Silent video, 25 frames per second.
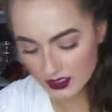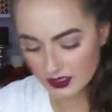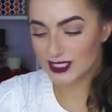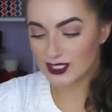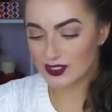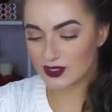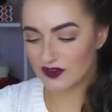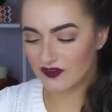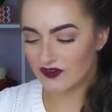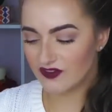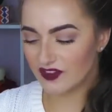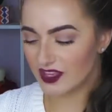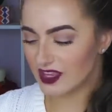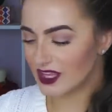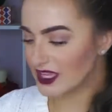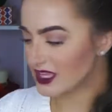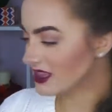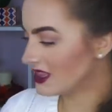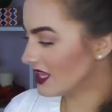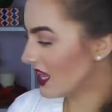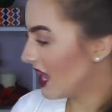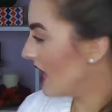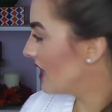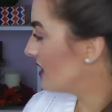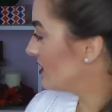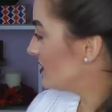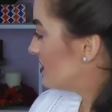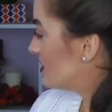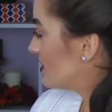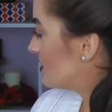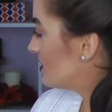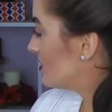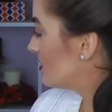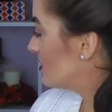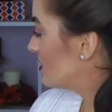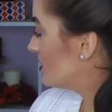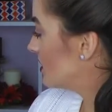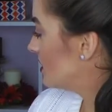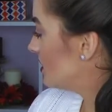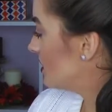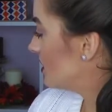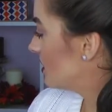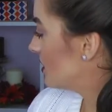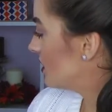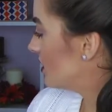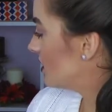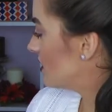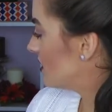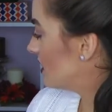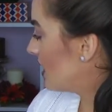So I feel like
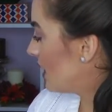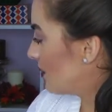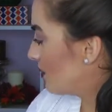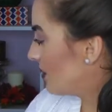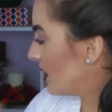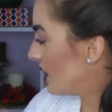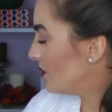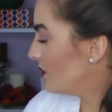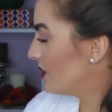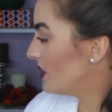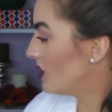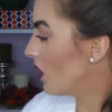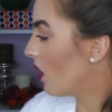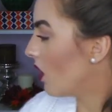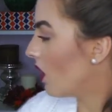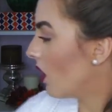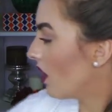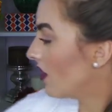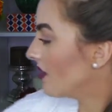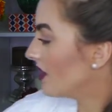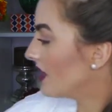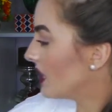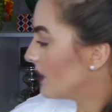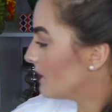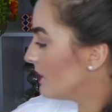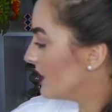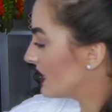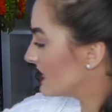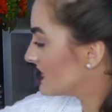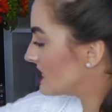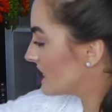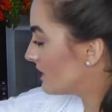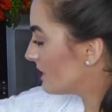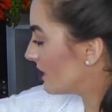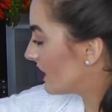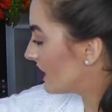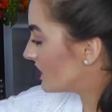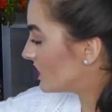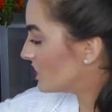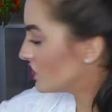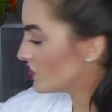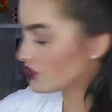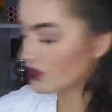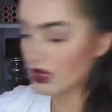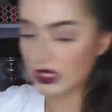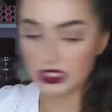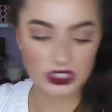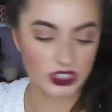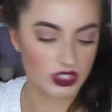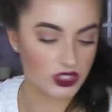that might be all that I picked up at the
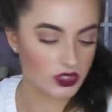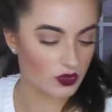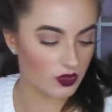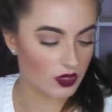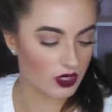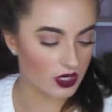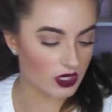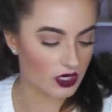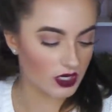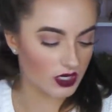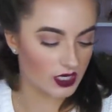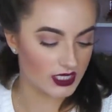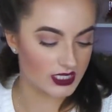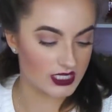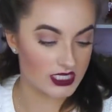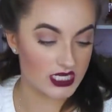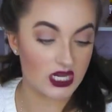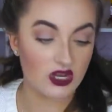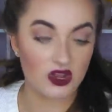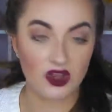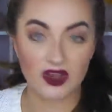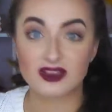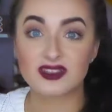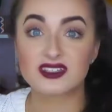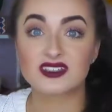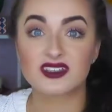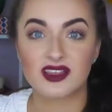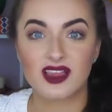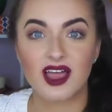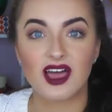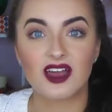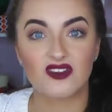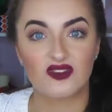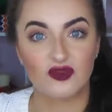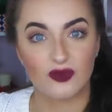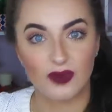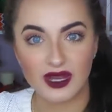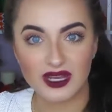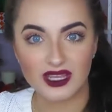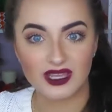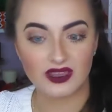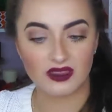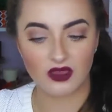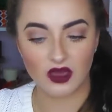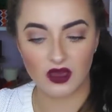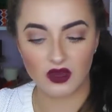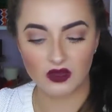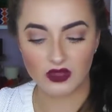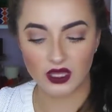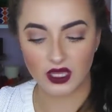drugstore. It did cost a lot of money,
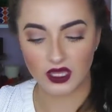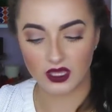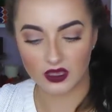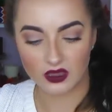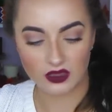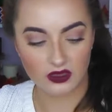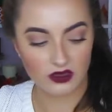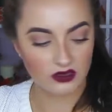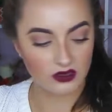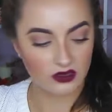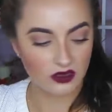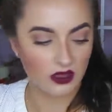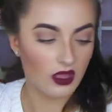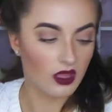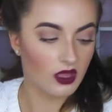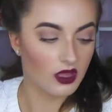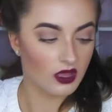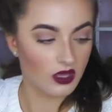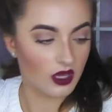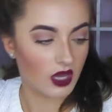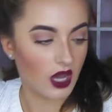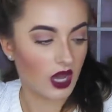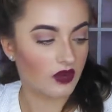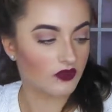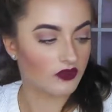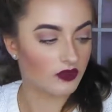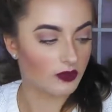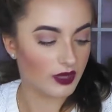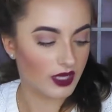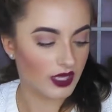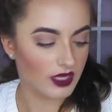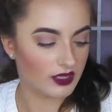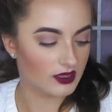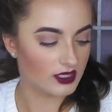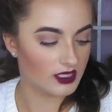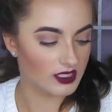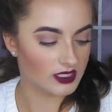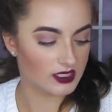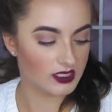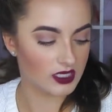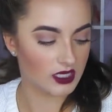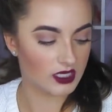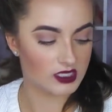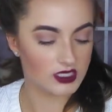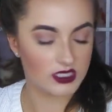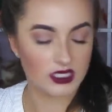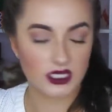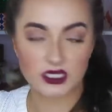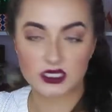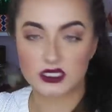though. Like, God forbid, these
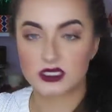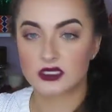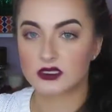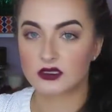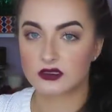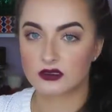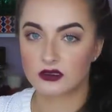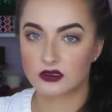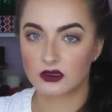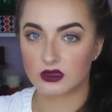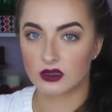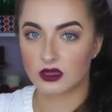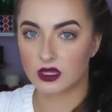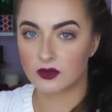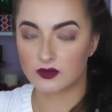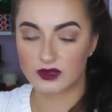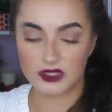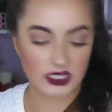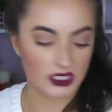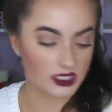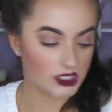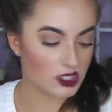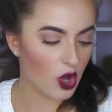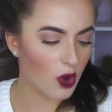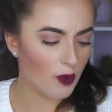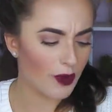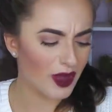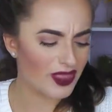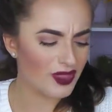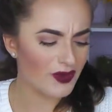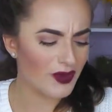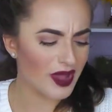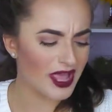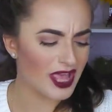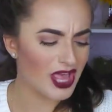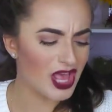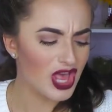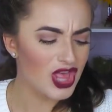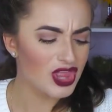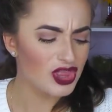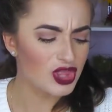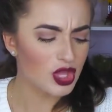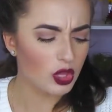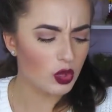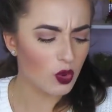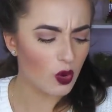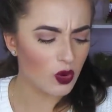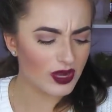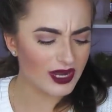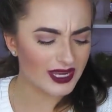like 6 lipsticks. Oh, by the way, the
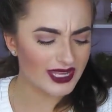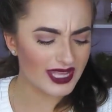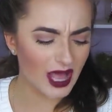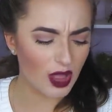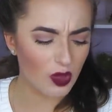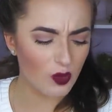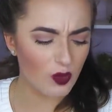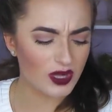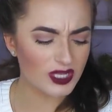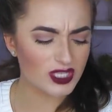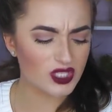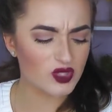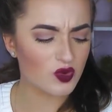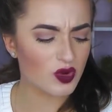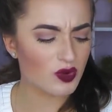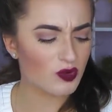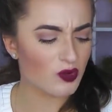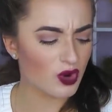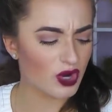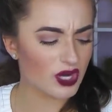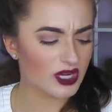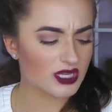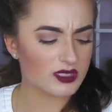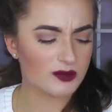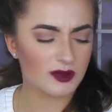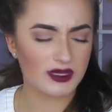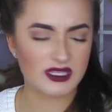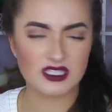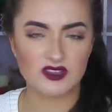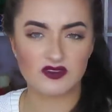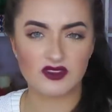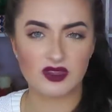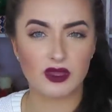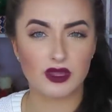L'Oreal ones were more expensive